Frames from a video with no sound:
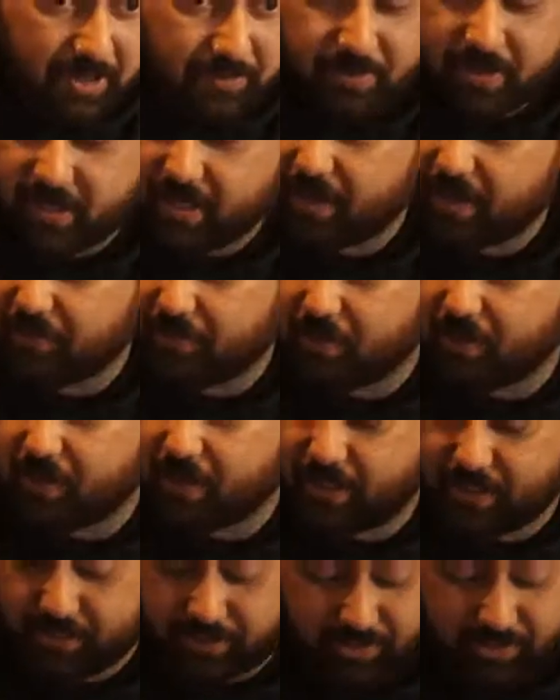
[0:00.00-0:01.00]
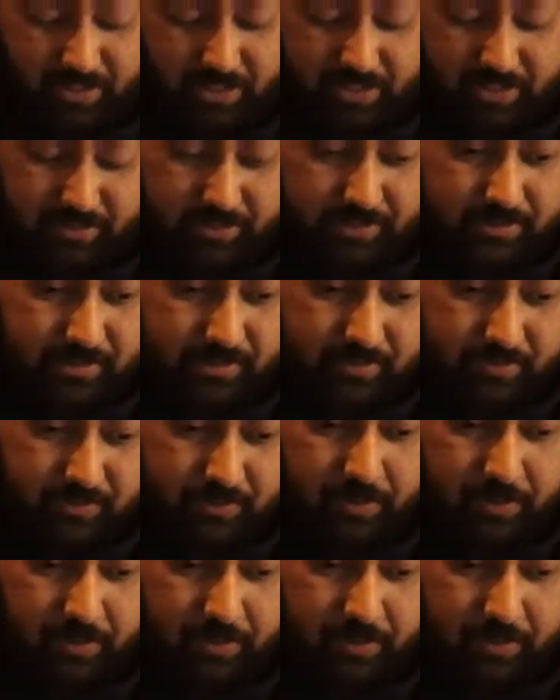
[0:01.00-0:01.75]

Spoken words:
but if you get a chance or